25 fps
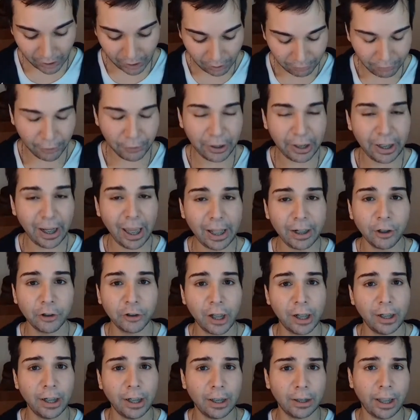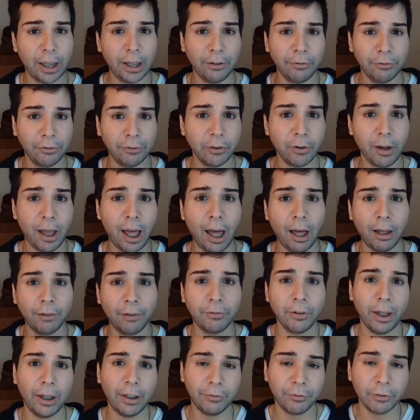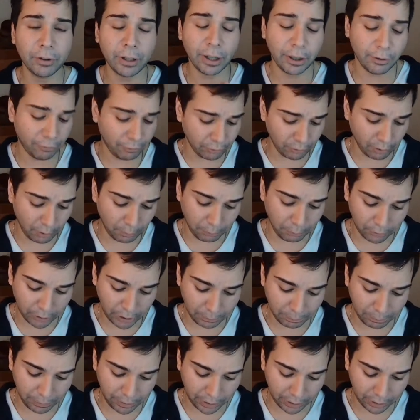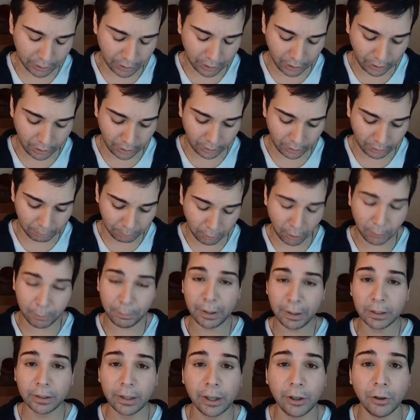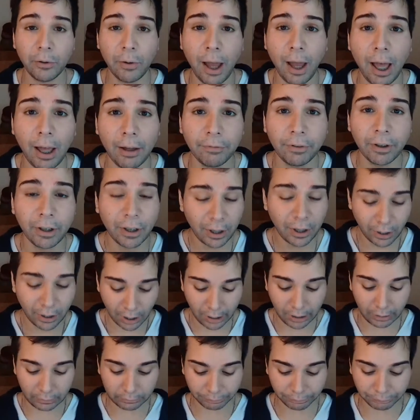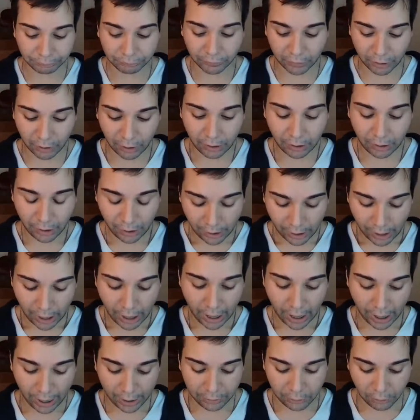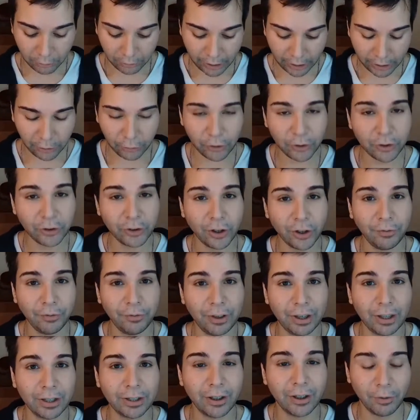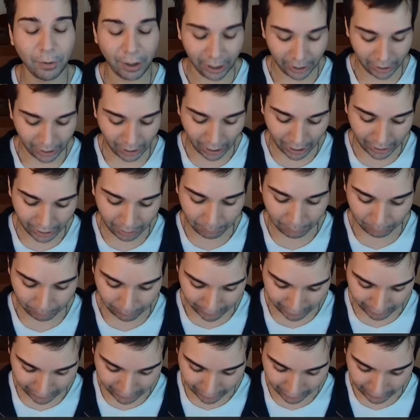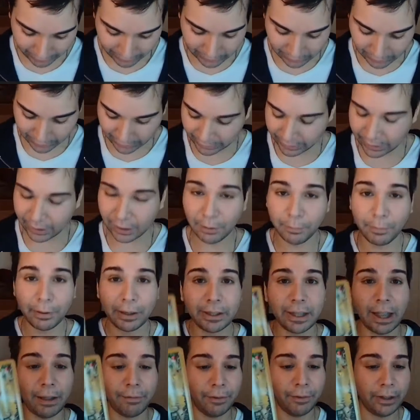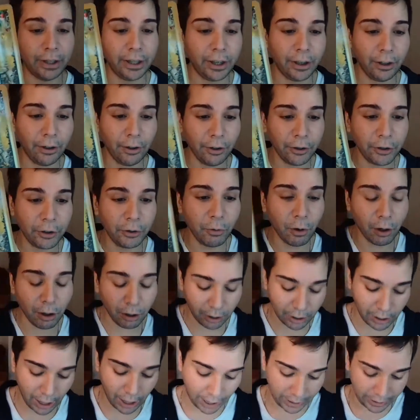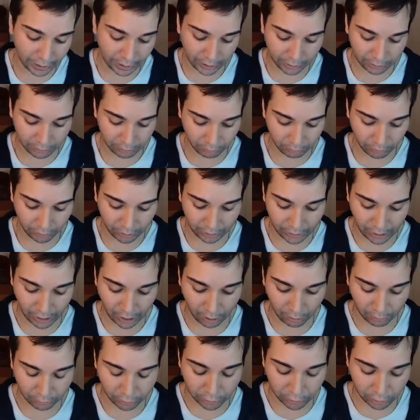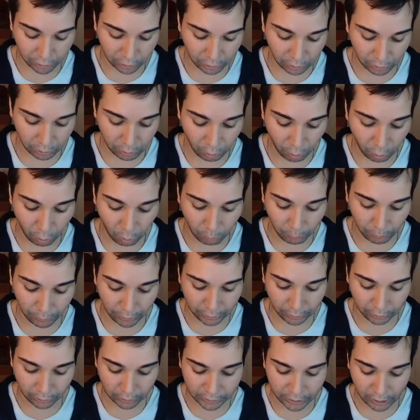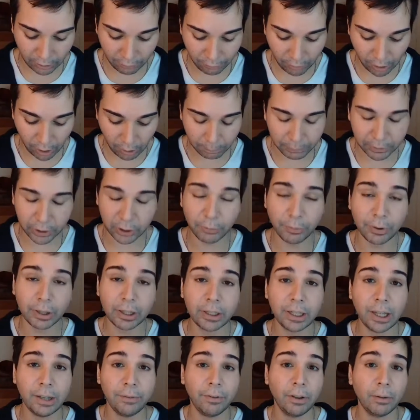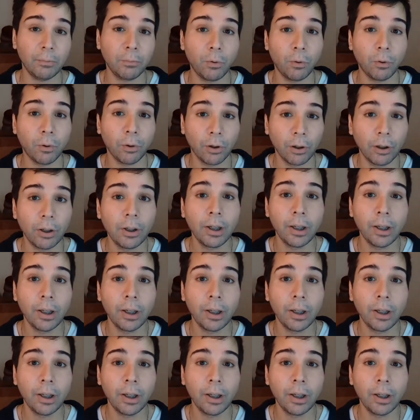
Very energetic life you have. I feel like a really big purpose that you have. And know that you deserve this, all right? I am being guided to look at the number 7 here. You are guided right now to open yourself up to receiving more